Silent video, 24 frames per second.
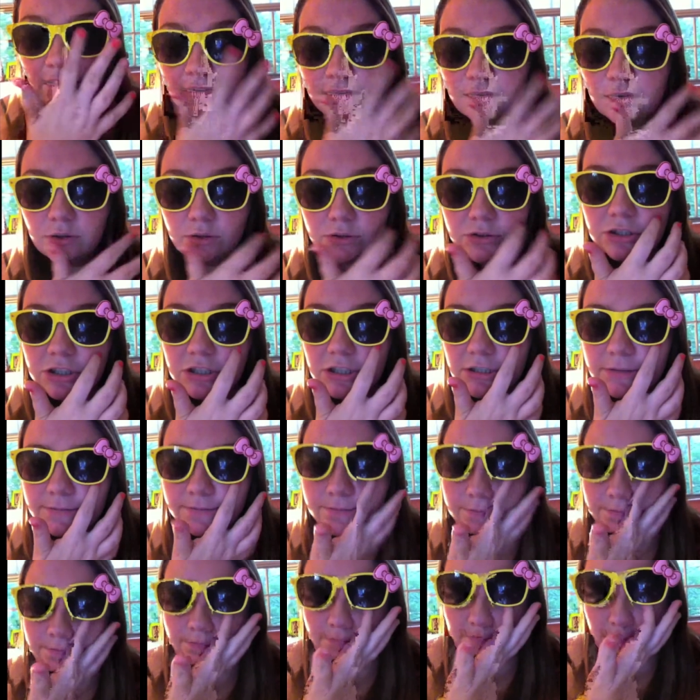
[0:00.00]
Love Culture.
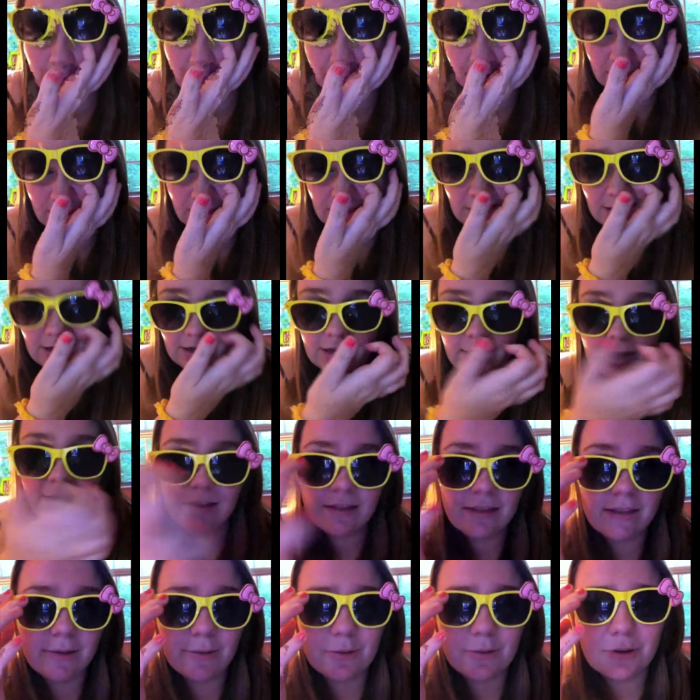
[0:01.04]

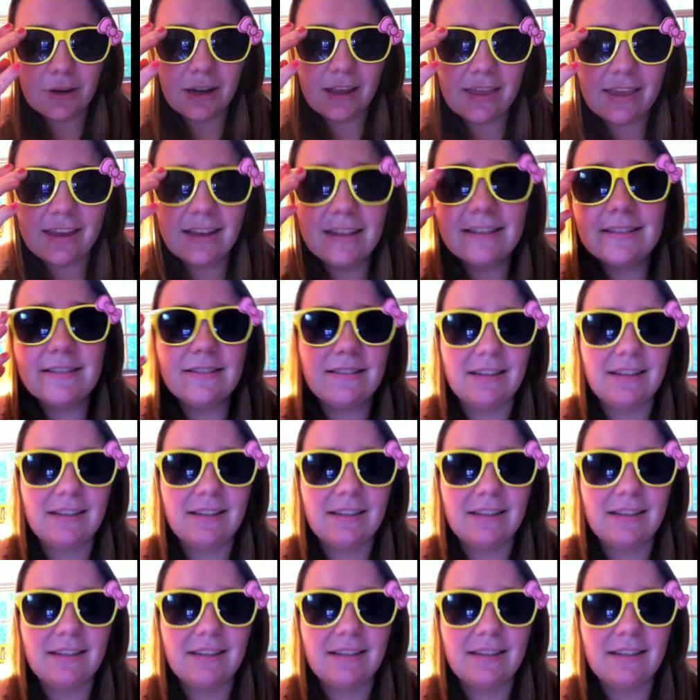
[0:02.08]
They were, I think,